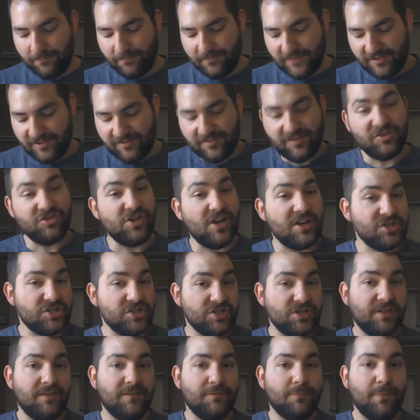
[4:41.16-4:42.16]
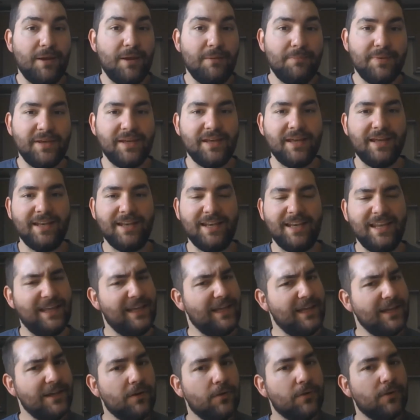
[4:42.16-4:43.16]
suggestions might be an
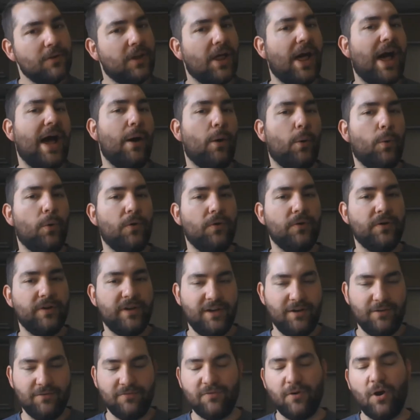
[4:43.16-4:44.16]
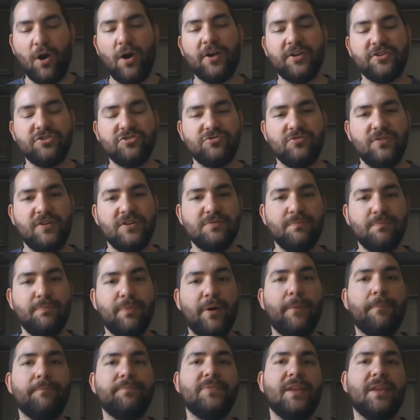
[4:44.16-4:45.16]
eagle owl here for ostrich,
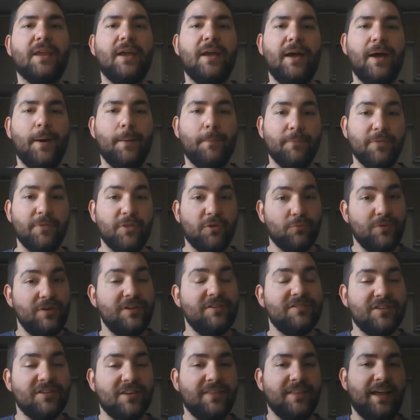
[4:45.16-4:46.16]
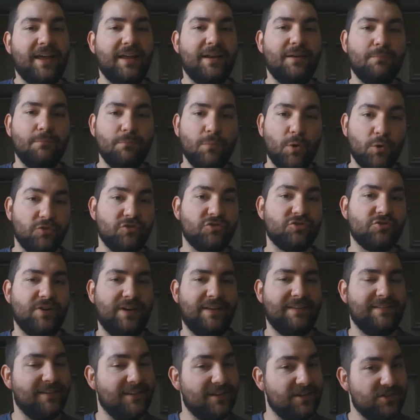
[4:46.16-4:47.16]
but the reason that most
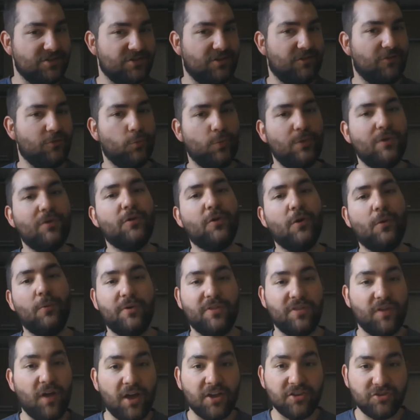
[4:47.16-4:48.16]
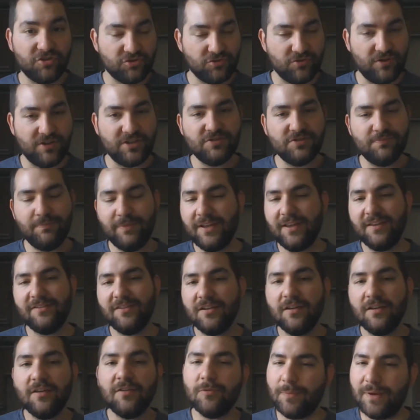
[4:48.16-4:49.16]
translations will go with ostrich, because it
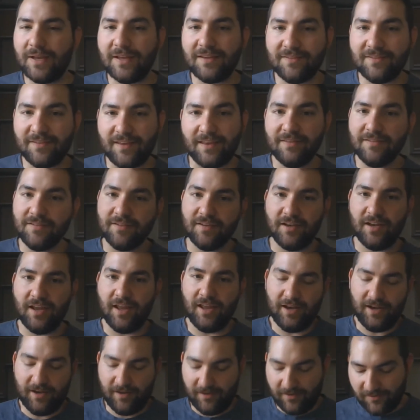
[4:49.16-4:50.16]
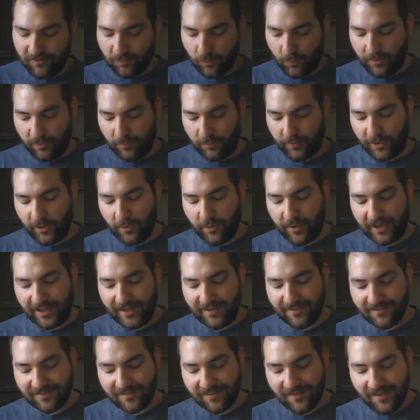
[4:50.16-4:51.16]
does make sense and it is where we're going,
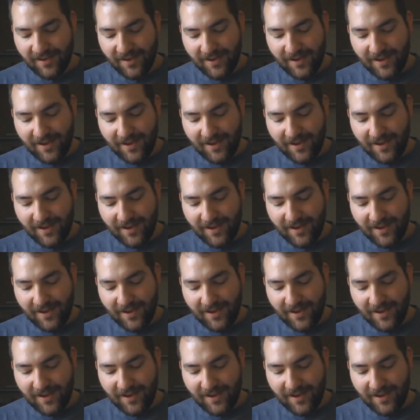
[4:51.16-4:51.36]
is